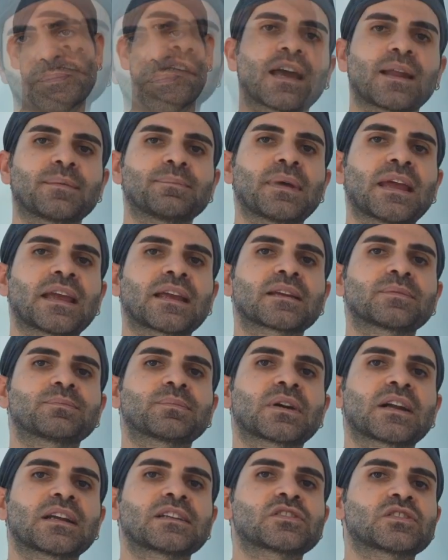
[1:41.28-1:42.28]
can make
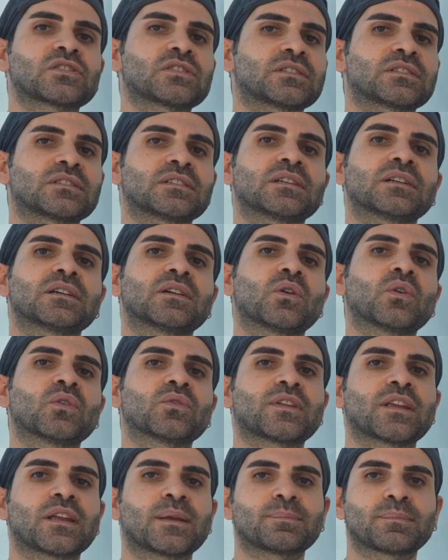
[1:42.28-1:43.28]
pressure
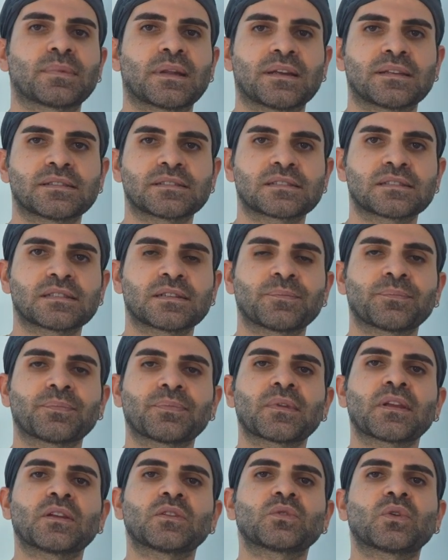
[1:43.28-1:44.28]
on the implants.
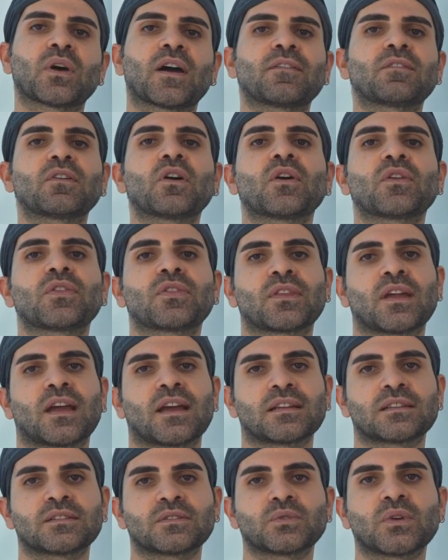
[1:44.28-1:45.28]
To avoid
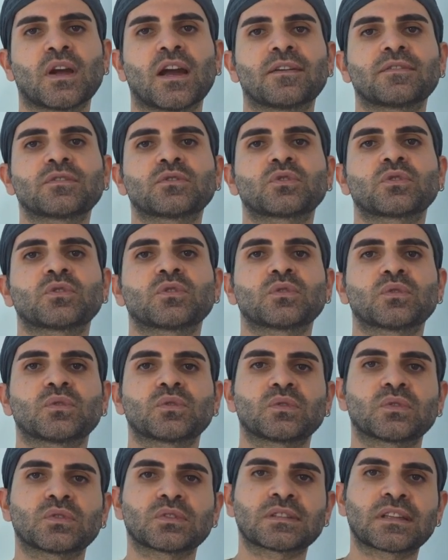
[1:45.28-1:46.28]
that, you have to
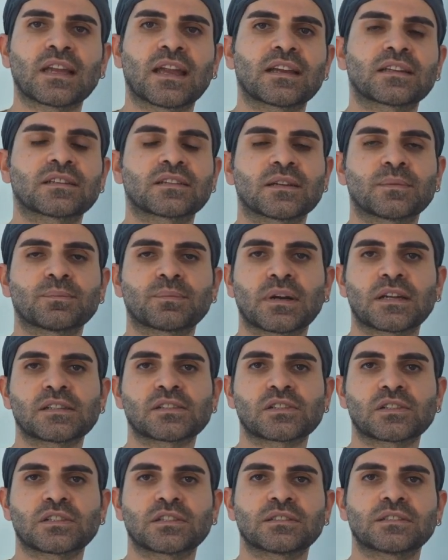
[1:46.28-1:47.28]
take the
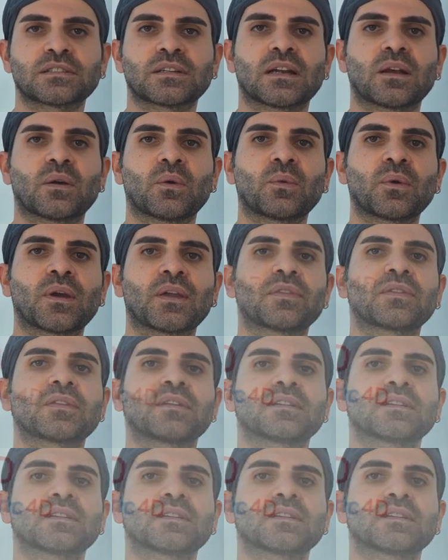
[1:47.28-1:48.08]
impression with